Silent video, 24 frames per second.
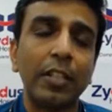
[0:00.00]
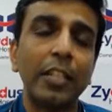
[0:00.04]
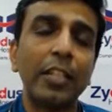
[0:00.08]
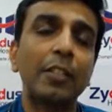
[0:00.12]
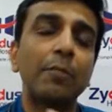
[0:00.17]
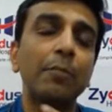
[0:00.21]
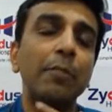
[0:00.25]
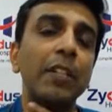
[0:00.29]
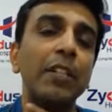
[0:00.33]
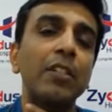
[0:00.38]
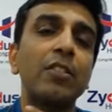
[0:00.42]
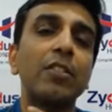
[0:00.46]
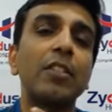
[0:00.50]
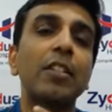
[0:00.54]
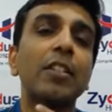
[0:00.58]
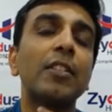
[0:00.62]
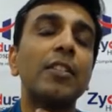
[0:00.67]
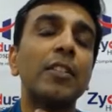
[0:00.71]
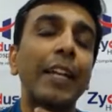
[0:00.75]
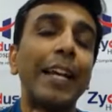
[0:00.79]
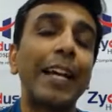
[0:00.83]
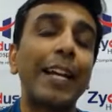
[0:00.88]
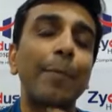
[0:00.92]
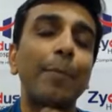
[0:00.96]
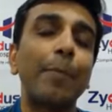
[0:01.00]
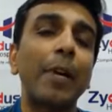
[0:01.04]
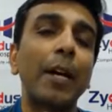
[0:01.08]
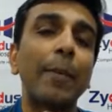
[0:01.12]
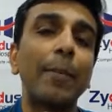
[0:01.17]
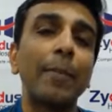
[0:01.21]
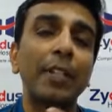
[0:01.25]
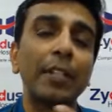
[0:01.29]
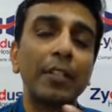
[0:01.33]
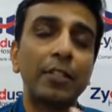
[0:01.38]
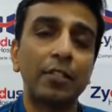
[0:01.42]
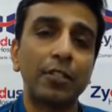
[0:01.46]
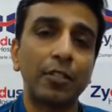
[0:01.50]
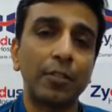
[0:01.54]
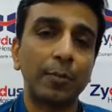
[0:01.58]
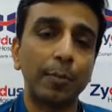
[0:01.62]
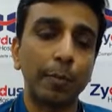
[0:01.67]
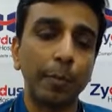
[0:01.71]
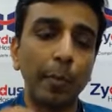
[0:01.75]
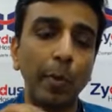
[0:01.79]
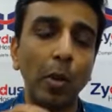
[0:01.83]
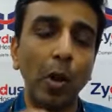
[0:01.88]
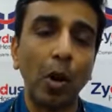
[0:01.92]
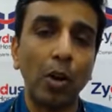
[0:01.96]
it means his air pipe is
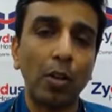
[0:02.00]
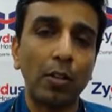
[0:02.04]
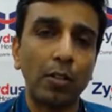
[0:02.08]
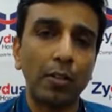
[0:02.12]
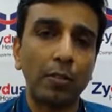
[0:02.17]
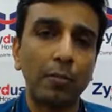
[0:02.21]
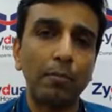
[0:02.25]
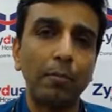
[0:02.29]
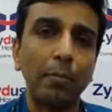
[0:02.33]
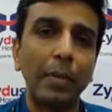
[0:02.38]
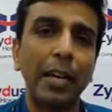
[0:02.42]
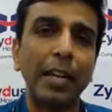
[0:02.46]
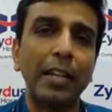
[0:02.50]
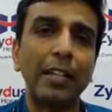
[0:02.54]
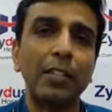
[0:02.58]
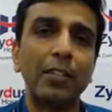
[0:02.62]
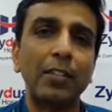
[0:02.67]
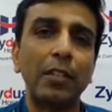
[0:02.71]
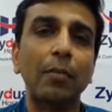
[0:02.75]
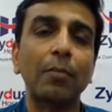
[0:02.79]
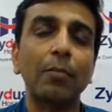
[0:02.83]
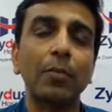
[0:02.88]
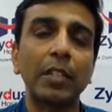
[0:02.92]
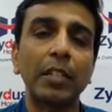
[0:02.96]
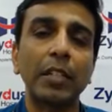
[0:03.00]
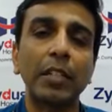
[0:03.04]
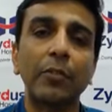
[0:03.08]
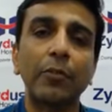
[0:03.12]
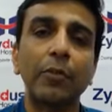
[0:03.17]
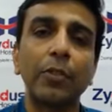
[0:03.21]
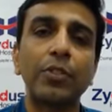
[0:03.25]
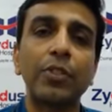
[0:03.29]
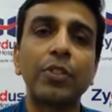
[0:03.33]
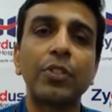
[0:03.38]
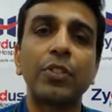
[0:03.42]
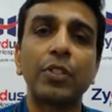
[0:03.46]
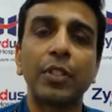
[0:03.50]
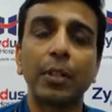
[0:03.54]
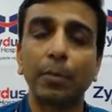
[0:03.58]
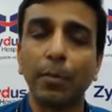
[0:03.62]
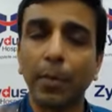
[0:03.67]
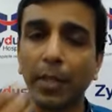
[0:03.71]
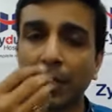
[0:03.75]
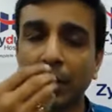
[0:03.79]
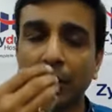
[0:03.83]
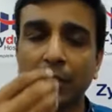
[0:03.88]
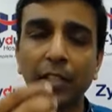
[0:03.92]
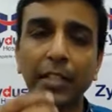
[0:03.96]
blocked by something, which is
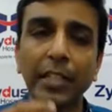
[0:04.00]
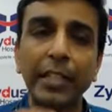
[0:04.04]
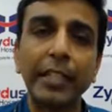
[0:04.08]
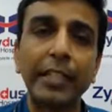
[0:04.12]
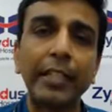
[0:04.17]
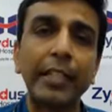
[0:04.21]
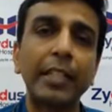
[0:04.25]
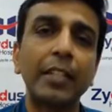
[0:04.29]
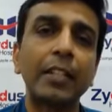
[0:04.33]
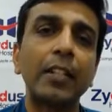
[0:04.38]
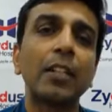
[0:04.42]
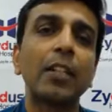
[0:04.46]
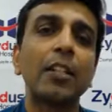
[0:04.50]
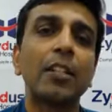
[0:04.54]
somebody is eating,